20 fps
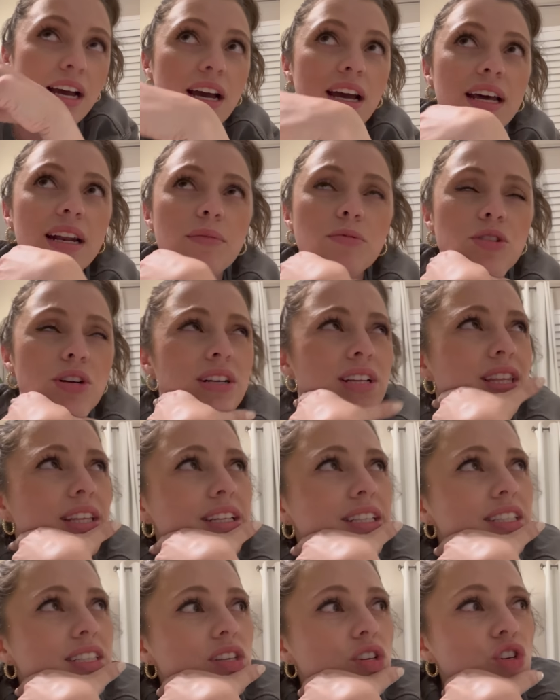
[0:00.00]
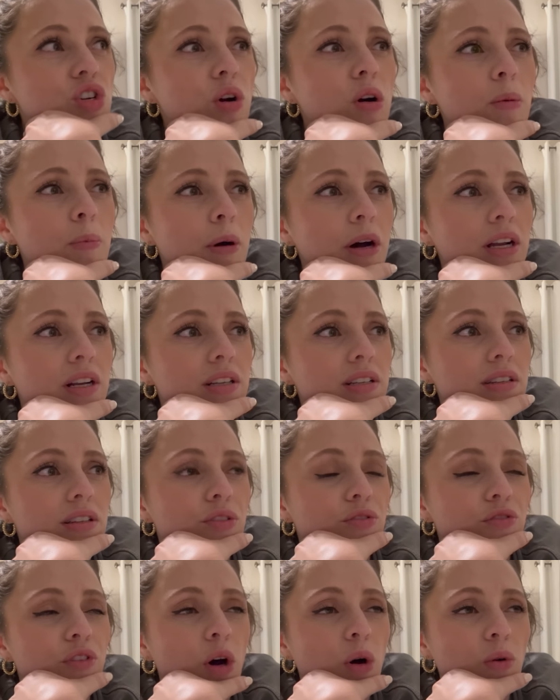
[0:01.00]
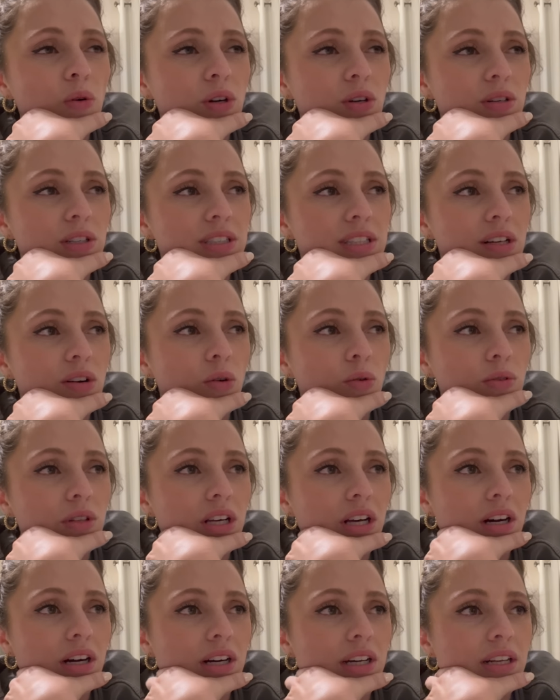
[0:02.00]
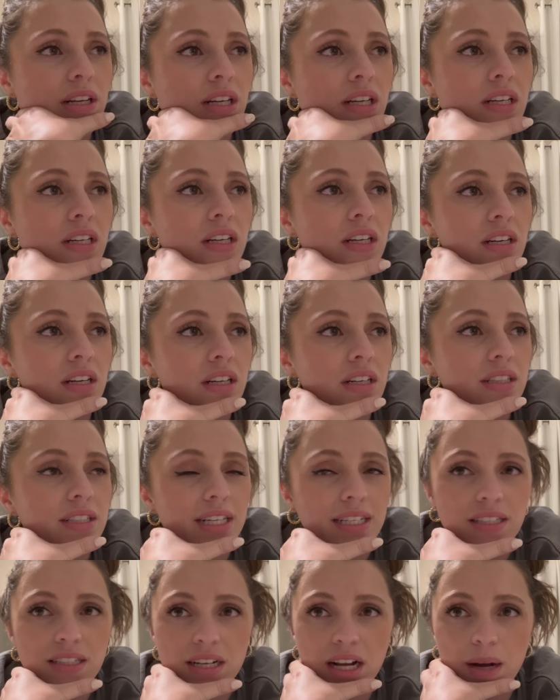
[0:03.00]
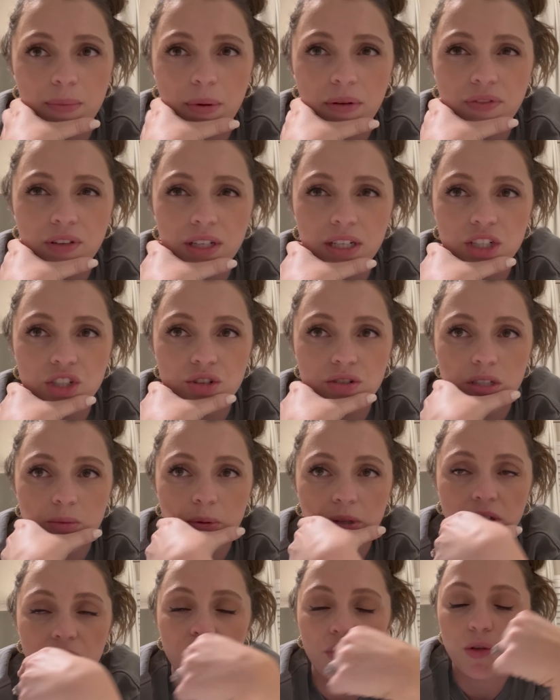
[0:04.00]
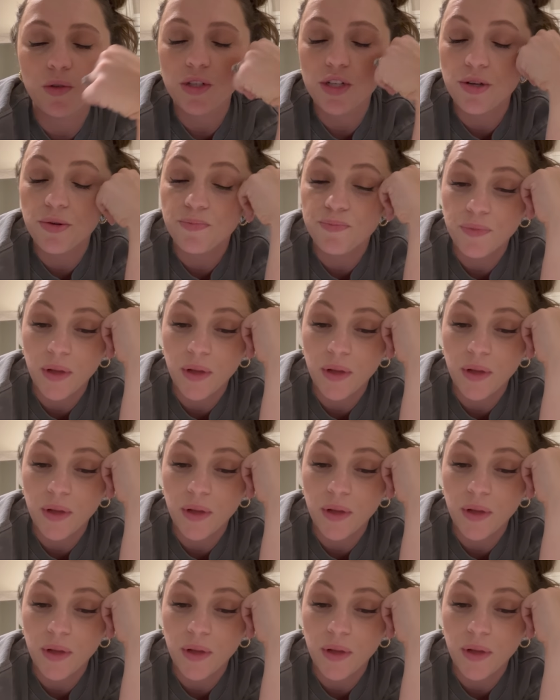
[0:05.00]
And I'm trying to think, does it show up on the phone or is it only on desktop? I feel like it shows up on the phone too.